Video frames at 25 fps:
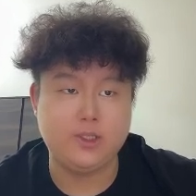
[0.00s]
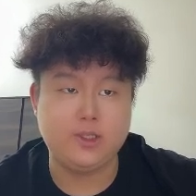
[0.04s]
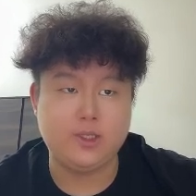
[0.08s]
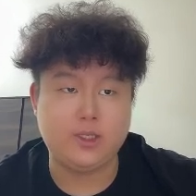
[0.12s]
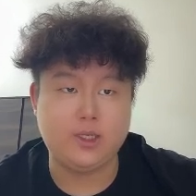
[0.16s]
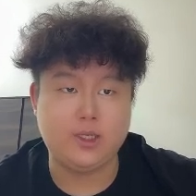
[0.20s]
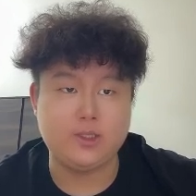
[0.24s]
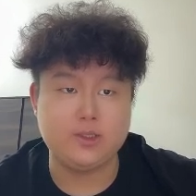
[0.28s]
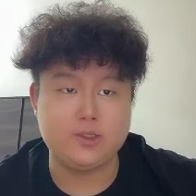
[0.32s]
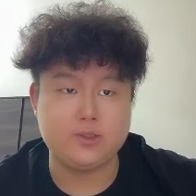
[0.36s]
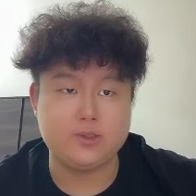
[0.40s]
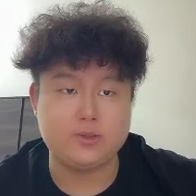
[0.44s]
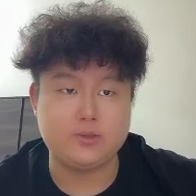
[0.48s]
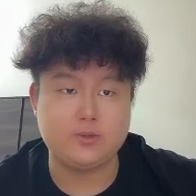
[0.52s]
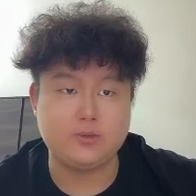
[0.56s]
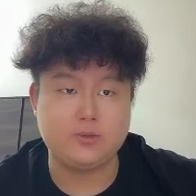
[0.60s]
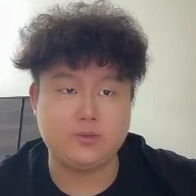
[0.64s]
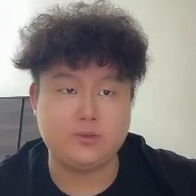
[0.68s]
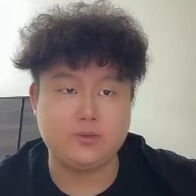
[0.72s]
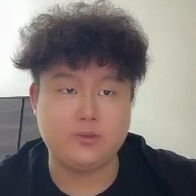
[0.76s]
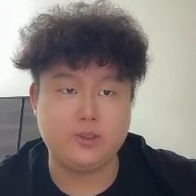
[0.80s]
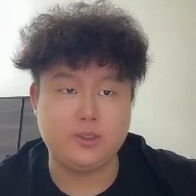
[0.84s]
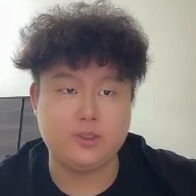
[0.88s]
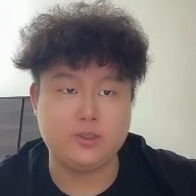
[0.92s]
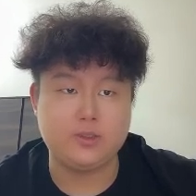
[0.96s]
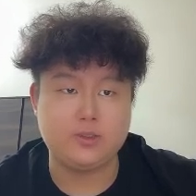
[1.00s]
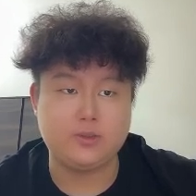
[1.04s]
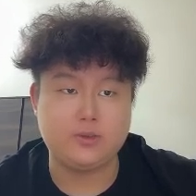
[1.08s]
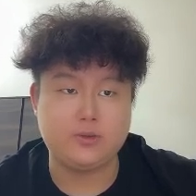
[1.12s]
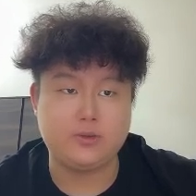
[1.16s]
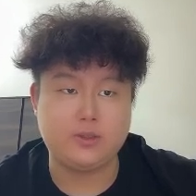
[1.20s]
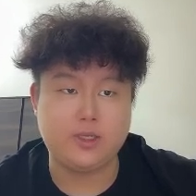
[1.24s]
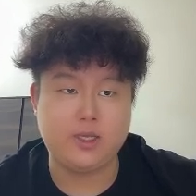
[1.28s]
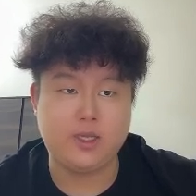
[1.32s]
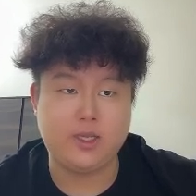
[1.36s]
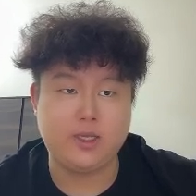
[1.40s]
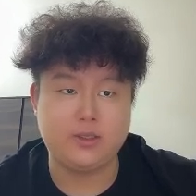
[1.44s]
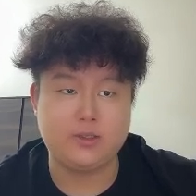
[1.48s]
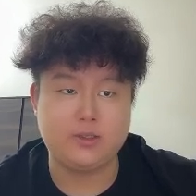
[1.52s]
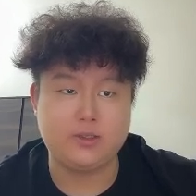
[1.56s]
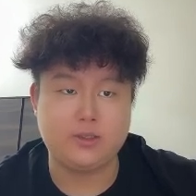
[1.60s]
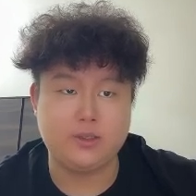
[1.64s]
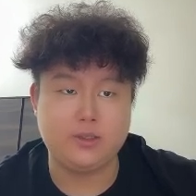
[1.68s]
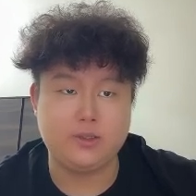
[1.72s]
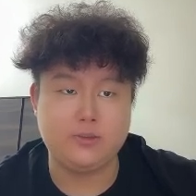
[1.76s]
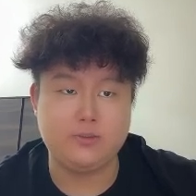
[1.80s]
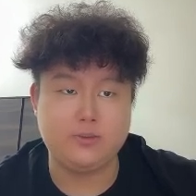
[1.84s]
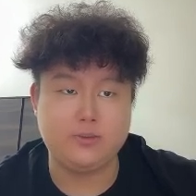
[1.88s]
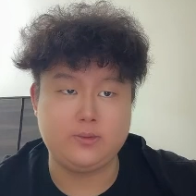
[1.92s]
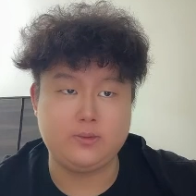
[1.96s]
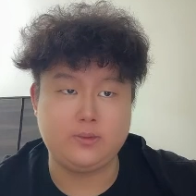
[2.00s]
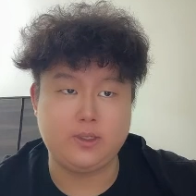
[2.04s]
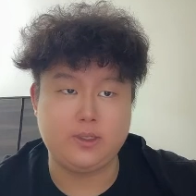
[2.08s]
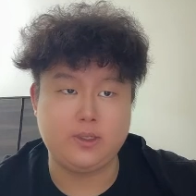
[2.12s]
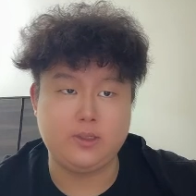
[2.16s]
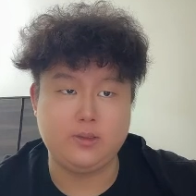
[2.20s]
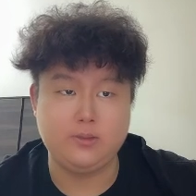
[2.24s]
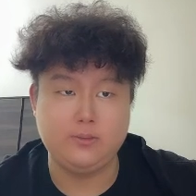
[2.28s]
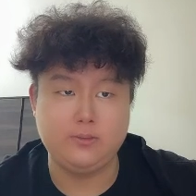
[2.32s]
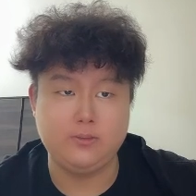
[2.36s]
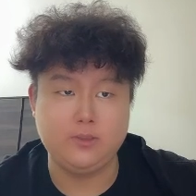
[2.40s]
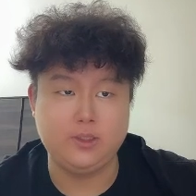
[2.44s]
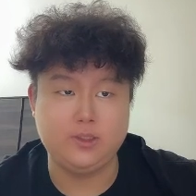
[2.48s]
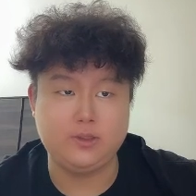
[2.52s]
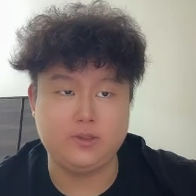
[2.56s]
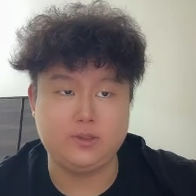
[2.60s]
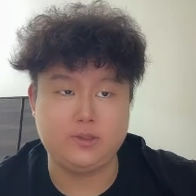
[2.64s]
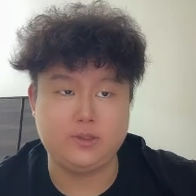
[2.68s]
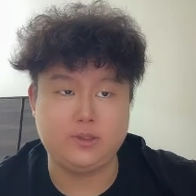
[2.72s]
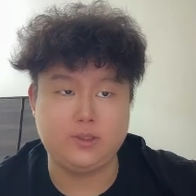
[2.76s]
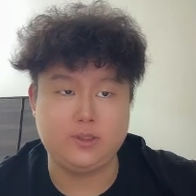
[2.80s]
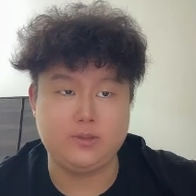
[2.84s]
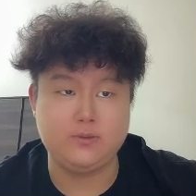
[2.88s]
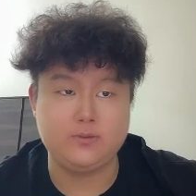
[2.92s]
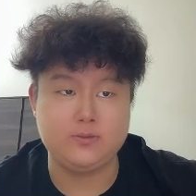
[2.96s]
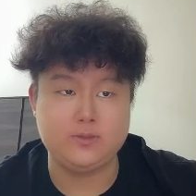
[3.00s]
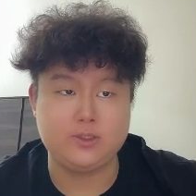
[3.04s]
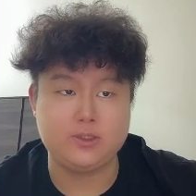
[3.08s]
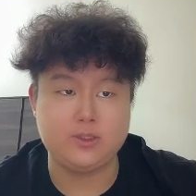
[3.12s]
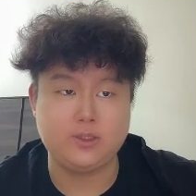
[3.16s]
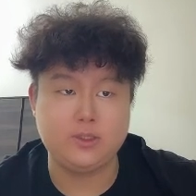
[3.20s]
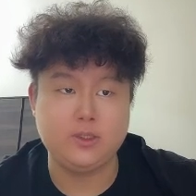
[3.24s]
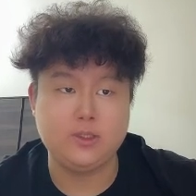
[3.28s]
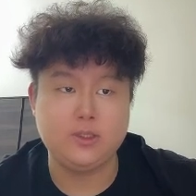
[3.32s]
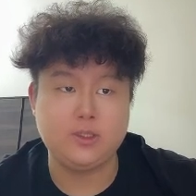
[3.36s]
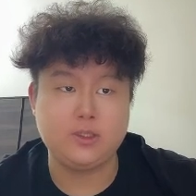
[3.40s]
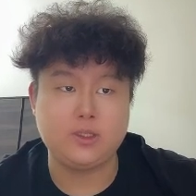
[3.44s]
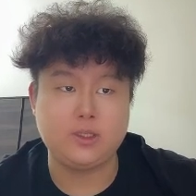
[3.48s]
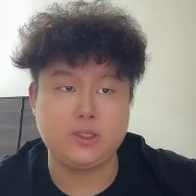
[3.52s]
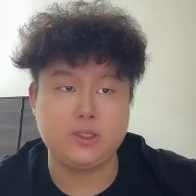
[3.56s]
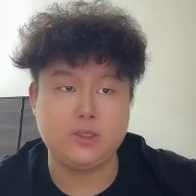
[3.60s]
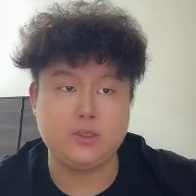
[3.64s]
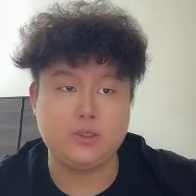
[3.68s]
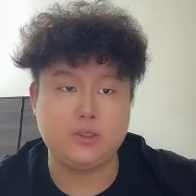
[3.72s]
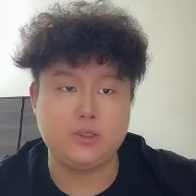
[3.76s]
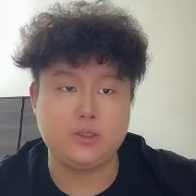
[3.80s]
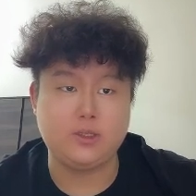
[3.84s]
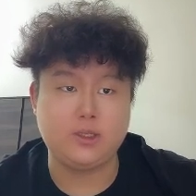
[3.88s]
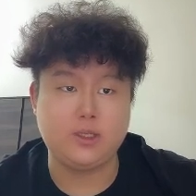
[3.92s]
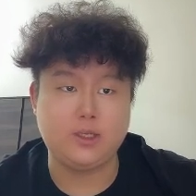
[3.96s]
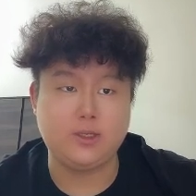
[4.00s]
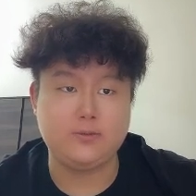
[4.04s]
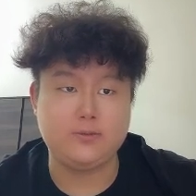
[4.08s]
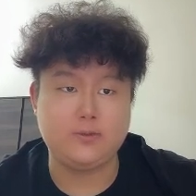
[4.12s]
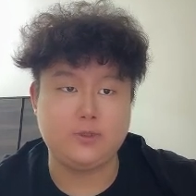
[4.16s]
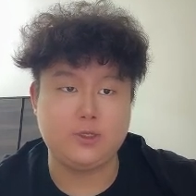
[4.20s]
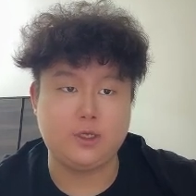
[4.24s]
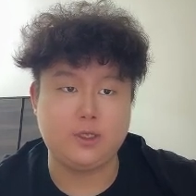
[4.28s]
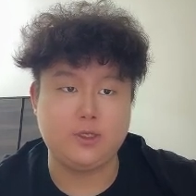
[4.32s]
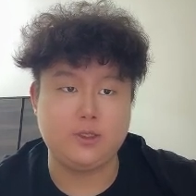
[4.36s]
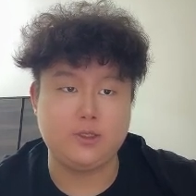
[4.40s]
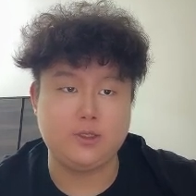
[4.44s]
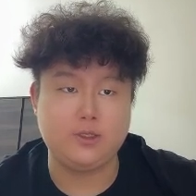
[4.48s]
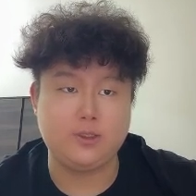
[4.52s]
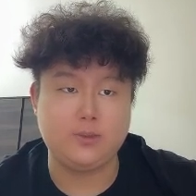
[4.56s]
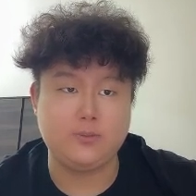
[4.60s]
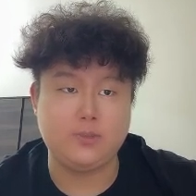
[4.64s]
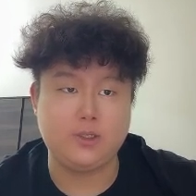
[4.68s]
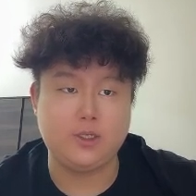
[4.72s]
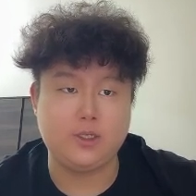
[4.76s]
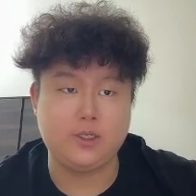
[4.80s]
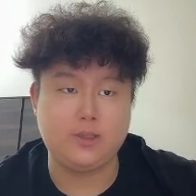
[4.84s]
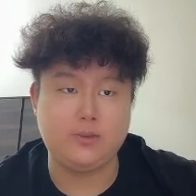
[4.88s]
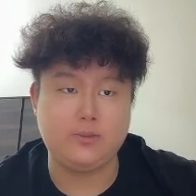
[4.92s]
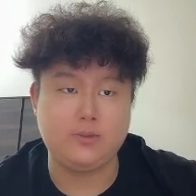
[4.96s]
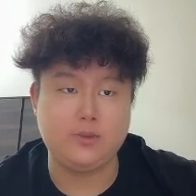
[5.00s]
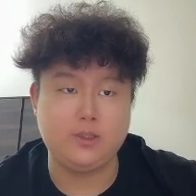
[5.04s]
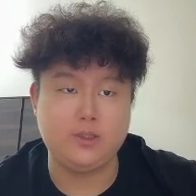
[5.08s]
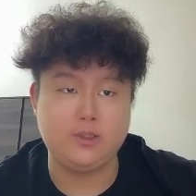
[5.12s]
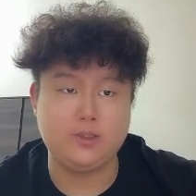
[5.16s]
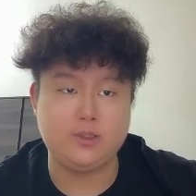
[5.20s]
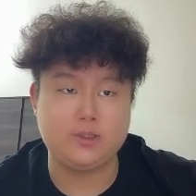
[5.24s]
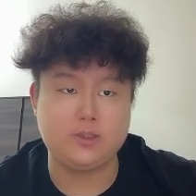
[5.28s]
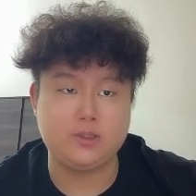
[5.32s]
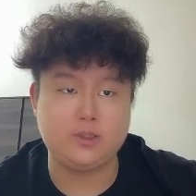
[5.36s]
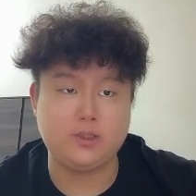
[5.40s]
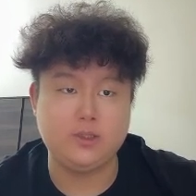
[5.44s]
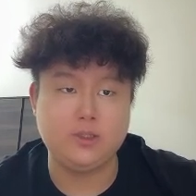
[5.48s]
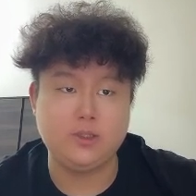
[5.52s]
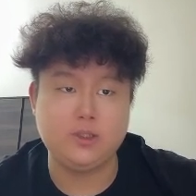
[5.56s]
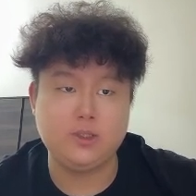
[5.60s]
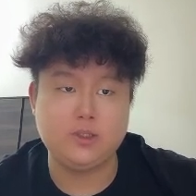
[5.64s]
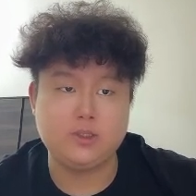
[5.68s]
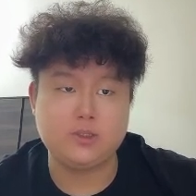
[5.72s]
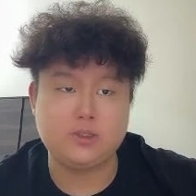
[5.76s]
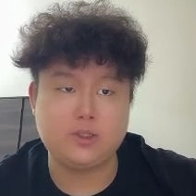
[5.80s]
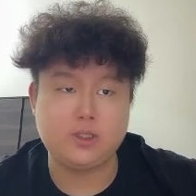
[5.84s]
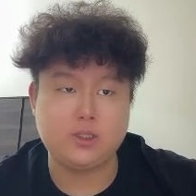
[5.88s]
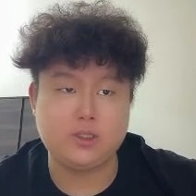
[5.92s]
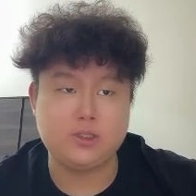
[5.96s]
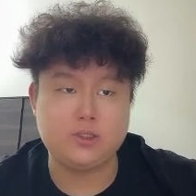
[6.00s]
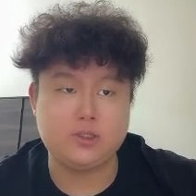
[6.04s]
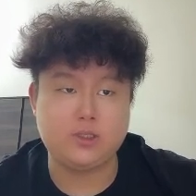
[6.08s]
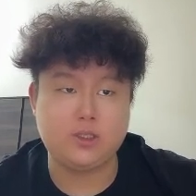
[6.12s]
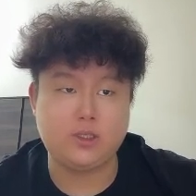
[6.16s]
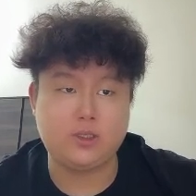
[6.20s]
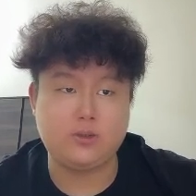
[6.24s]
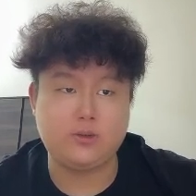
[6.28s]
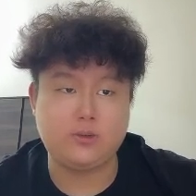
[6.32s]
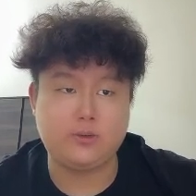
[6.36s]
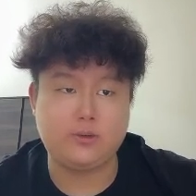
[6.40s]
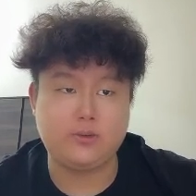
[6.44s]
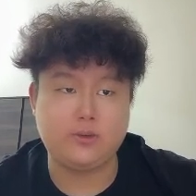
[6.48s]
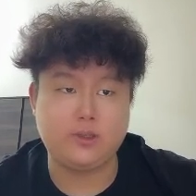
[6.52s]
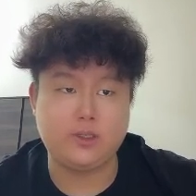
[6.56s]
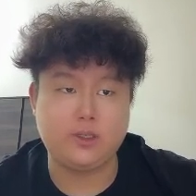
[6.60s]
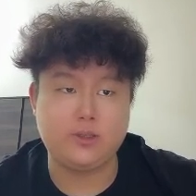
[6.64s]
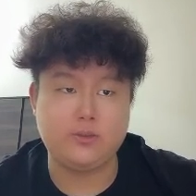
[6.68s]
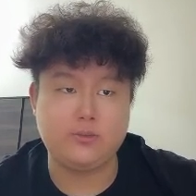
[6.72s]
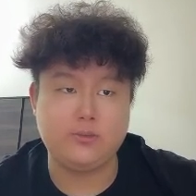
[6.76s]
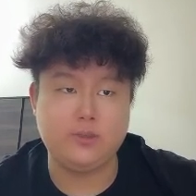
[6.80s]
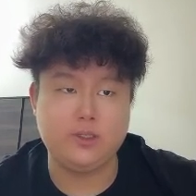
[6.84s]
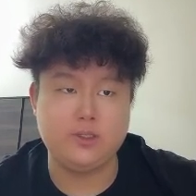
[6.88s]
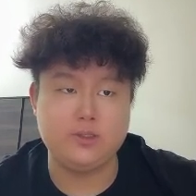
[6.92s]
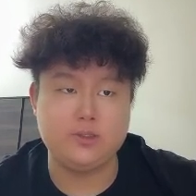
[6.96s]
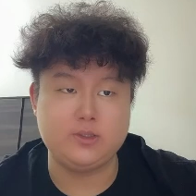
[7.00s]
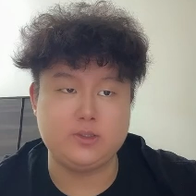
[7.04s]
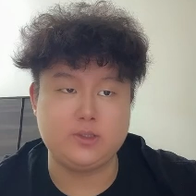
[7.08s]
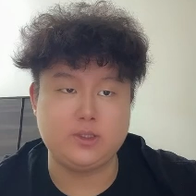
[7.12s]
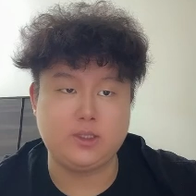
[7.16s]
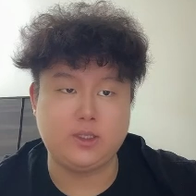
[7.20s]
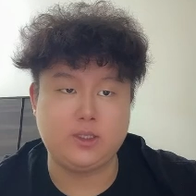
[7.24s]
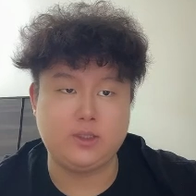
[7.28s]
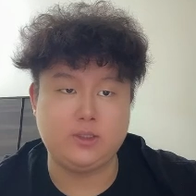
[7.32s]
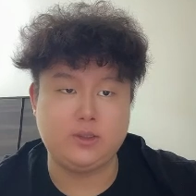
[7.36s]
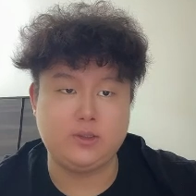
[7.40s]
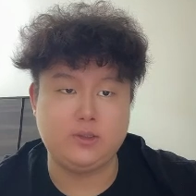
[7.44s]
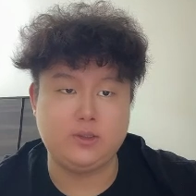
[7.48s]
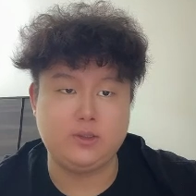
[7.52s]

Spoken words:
and through interactive development, teams can adapt and implement changing requirements and